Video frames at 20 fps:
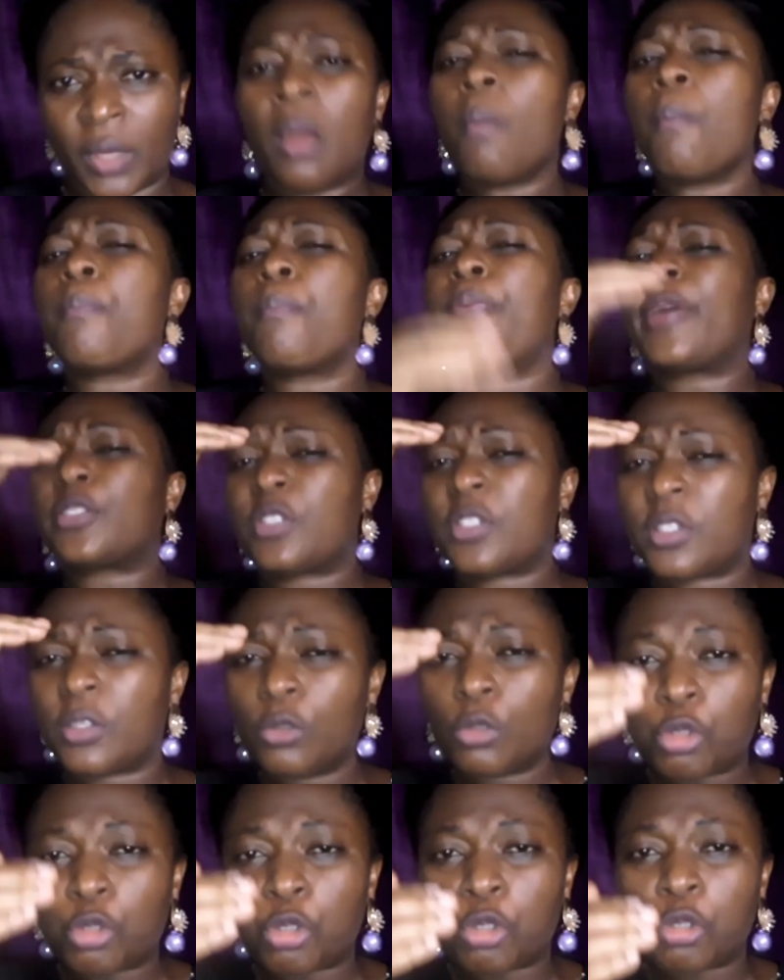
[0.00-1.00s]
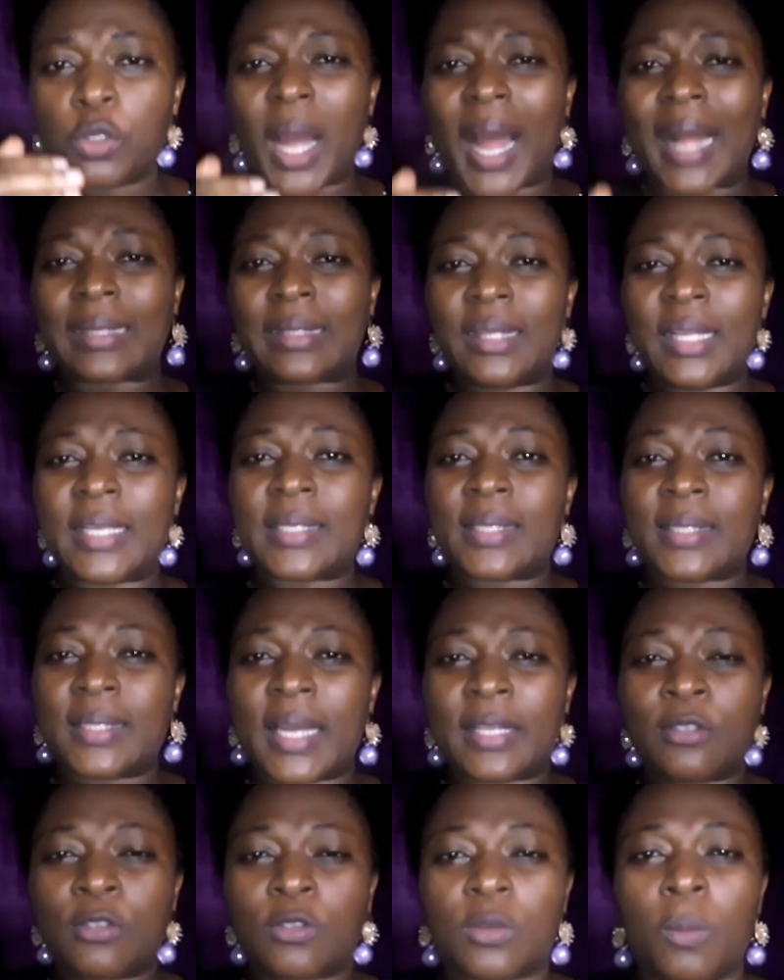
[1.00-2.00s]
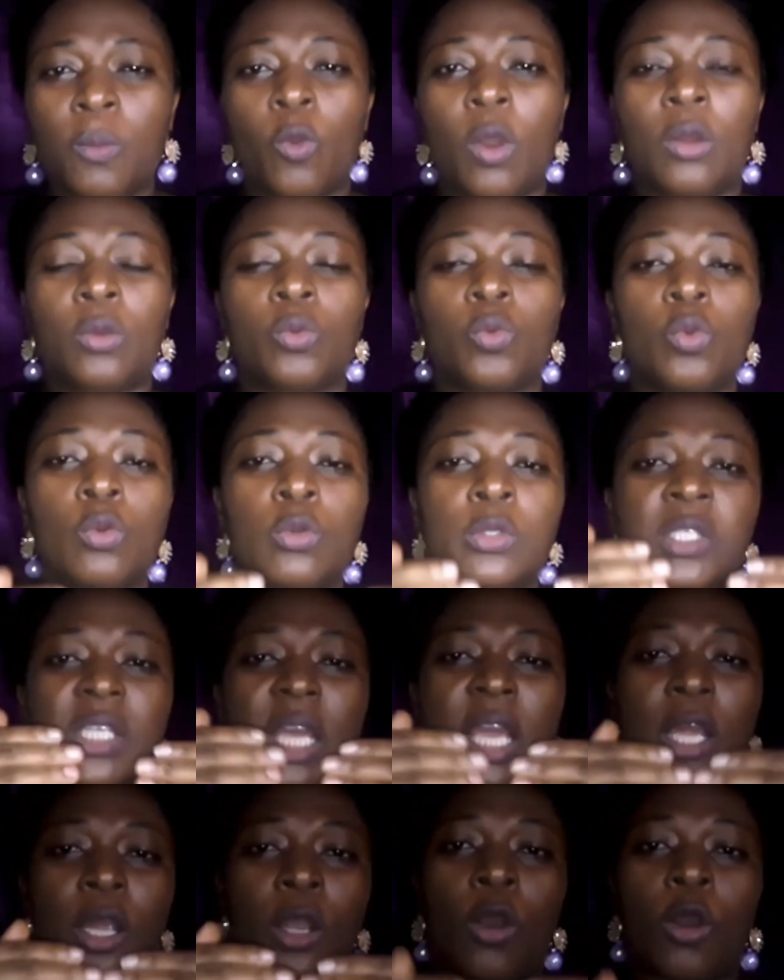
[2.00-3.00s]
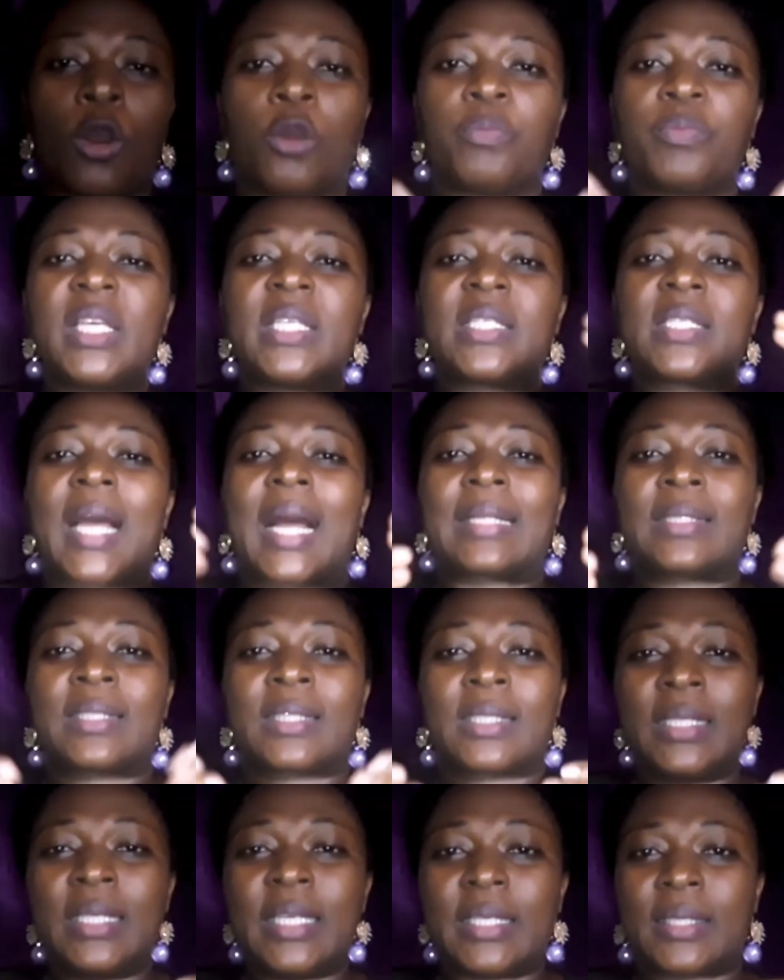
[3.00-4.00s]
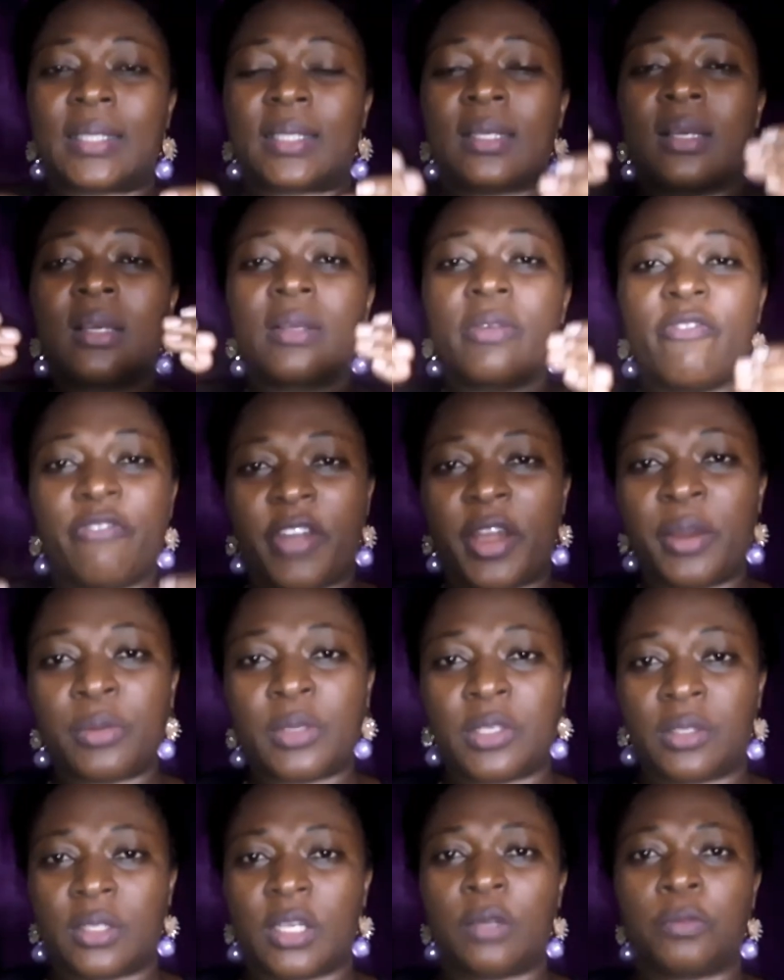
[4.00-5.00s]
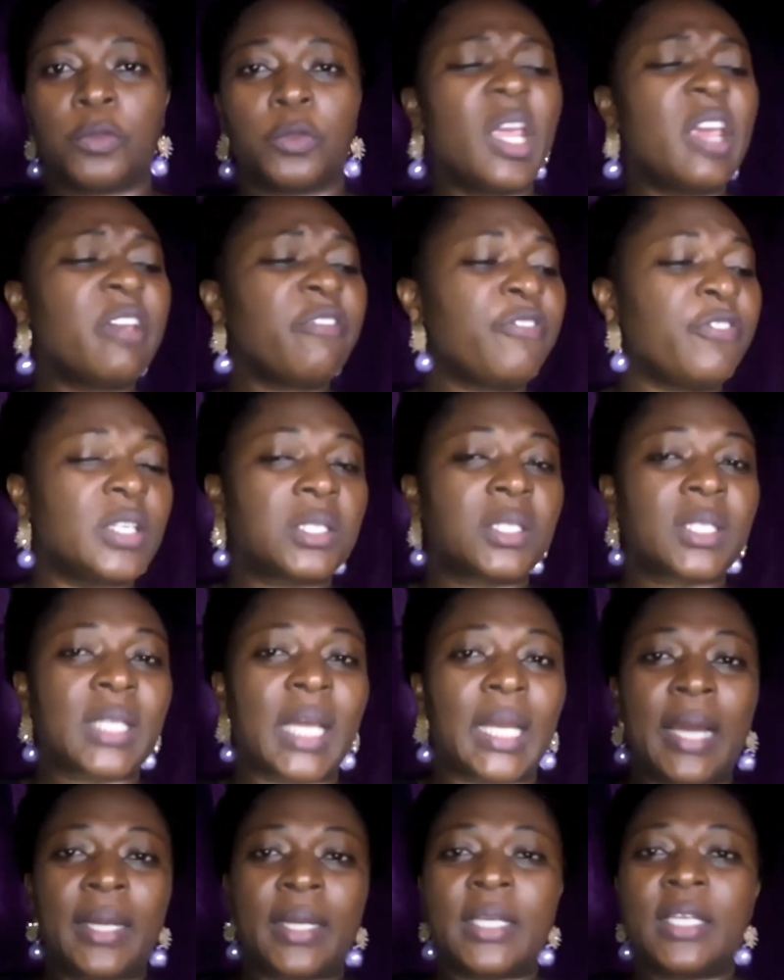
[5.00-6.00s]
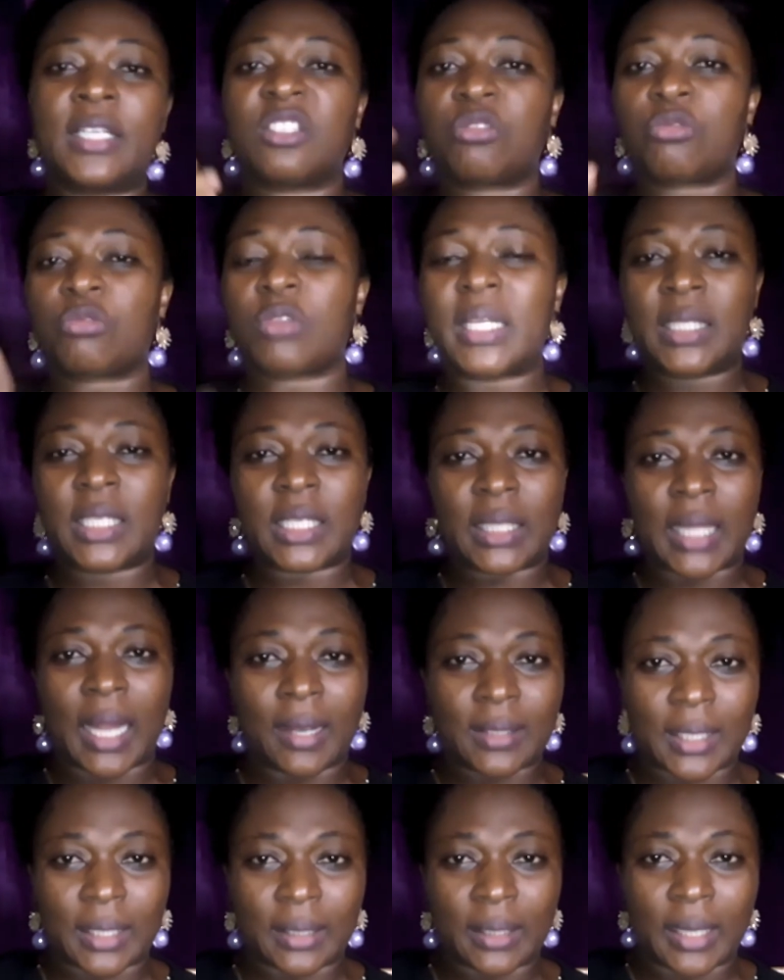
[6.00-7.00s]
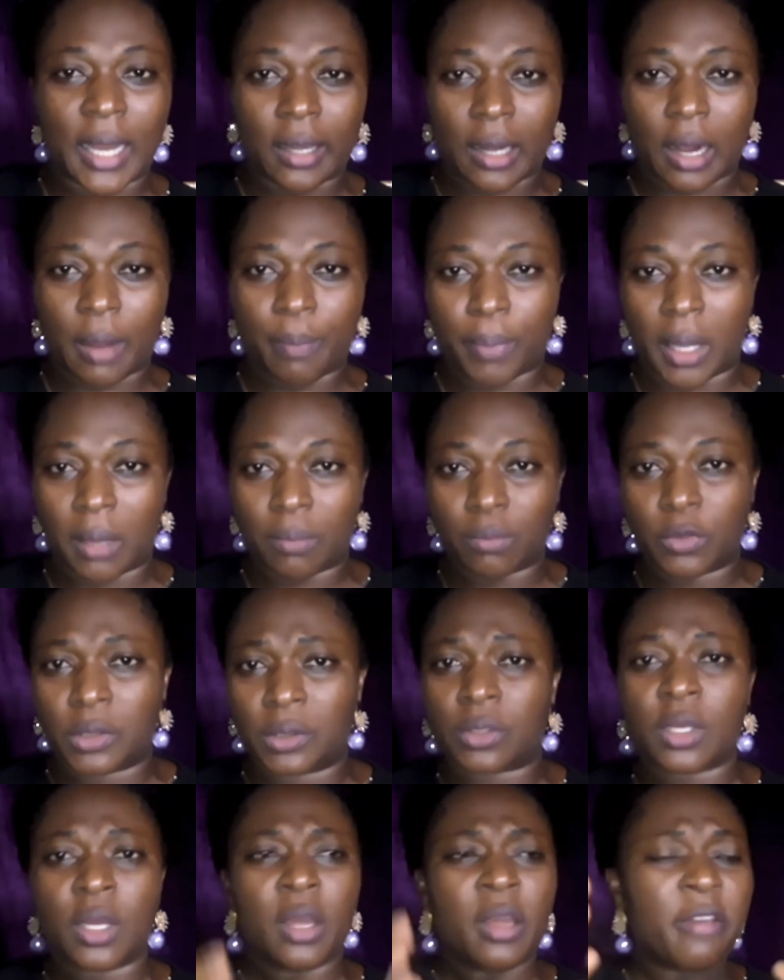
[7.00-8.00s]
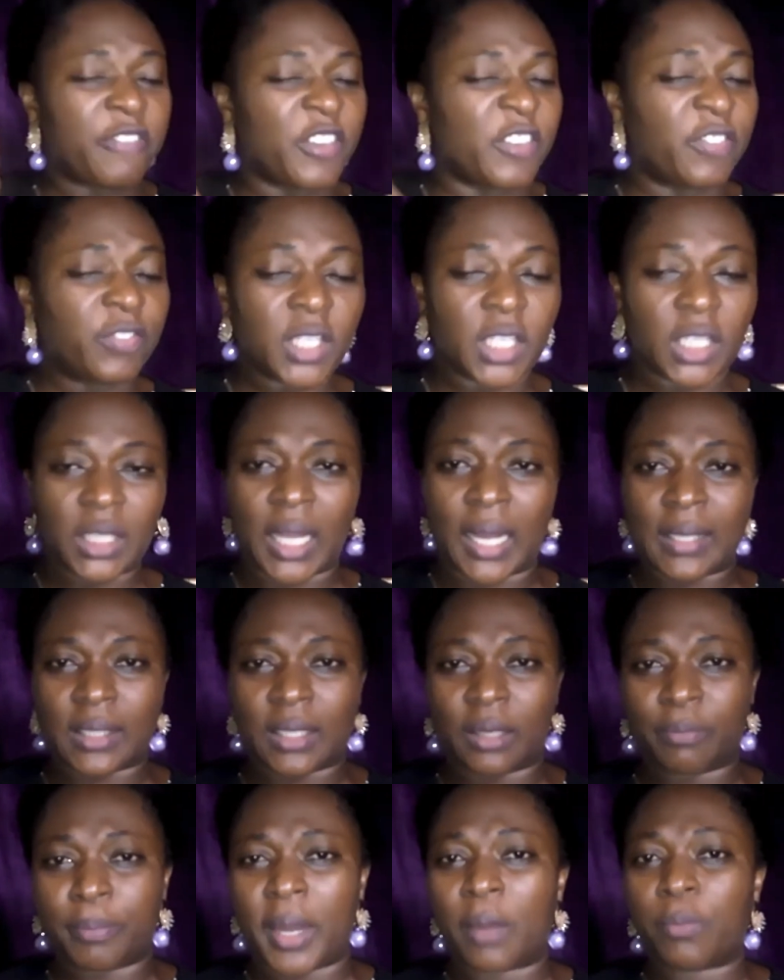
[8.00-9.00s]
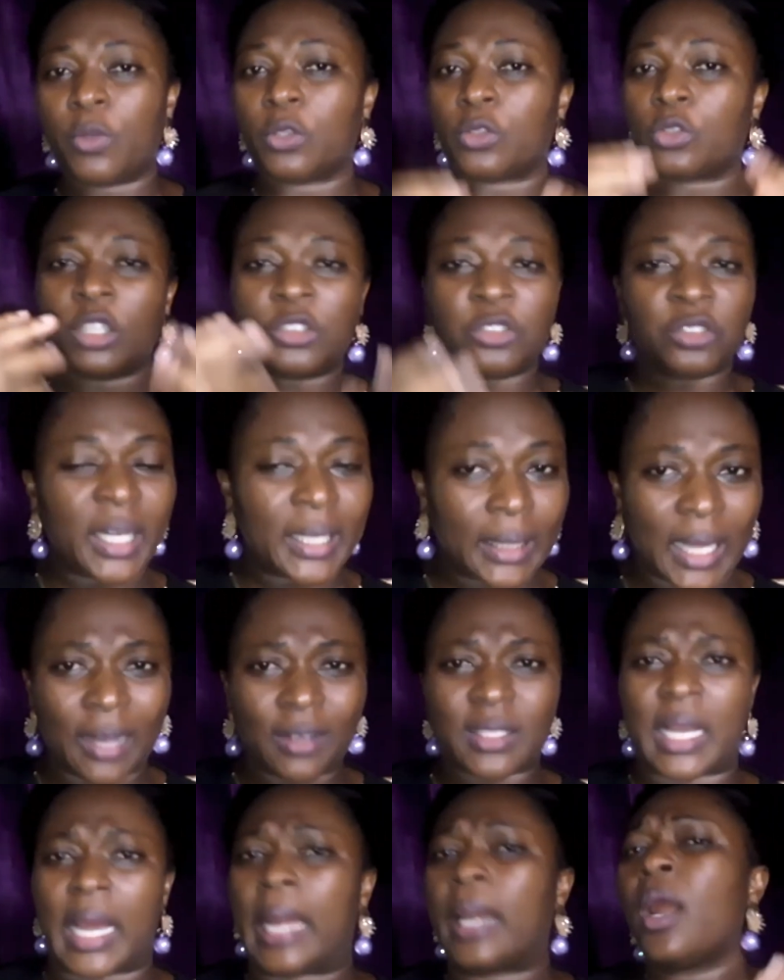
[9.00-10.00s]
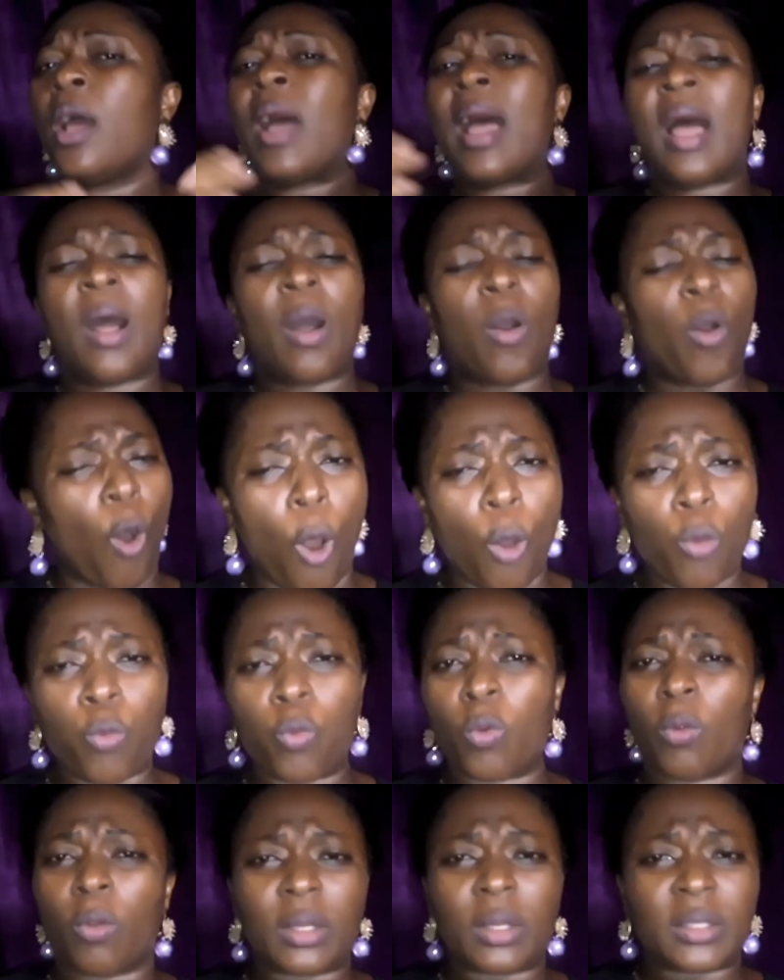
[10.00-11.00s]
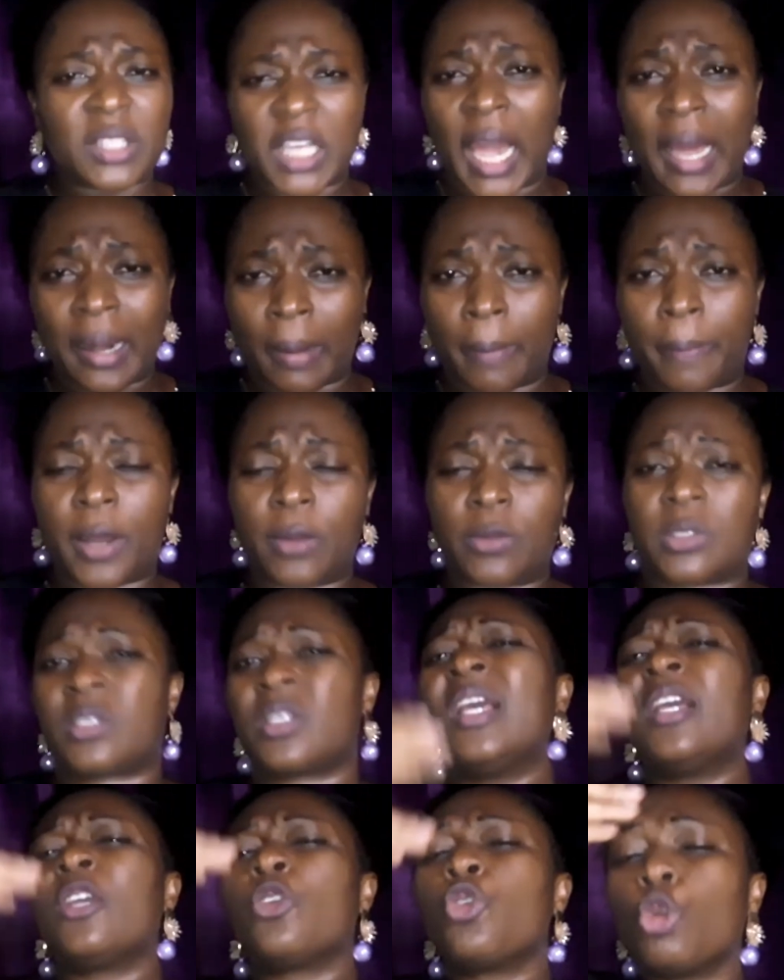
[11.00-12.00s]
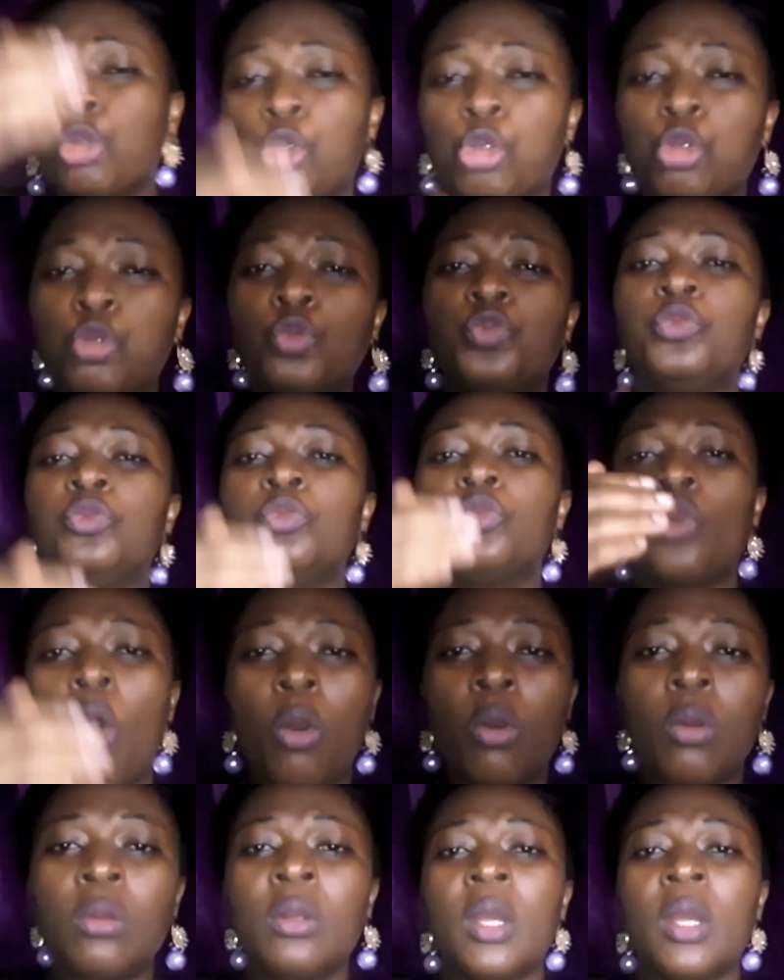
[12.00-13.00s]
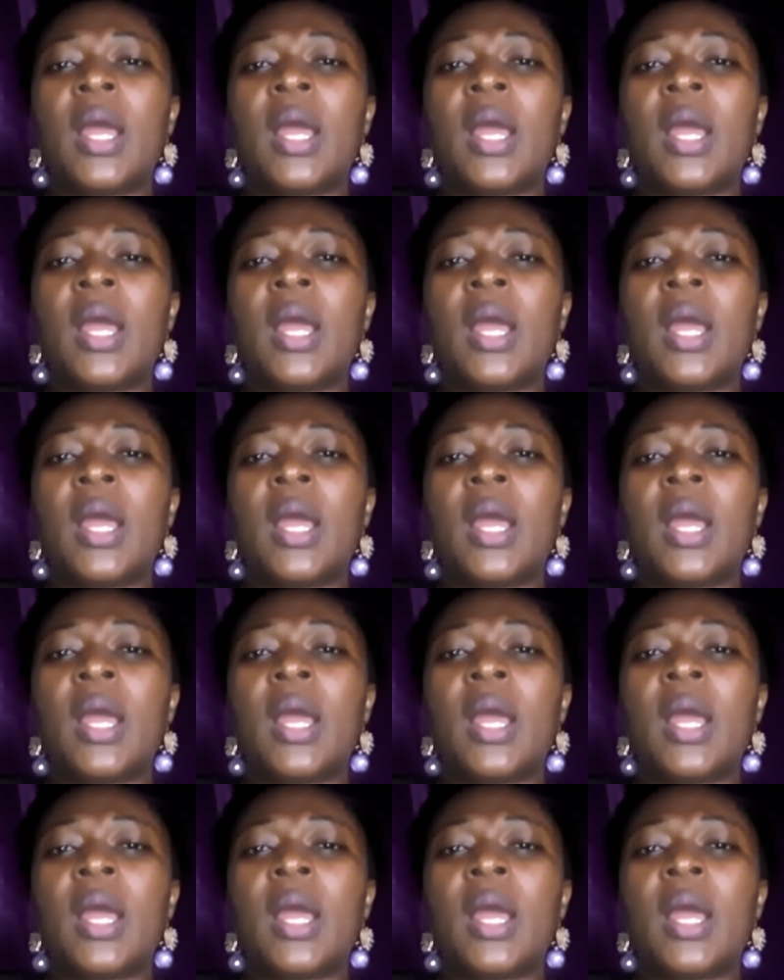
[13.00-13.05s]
But you should at least get someone whose income is at least very stable if his salary is 20000 naira per month 50000 per month 100000 or thereabouts you should know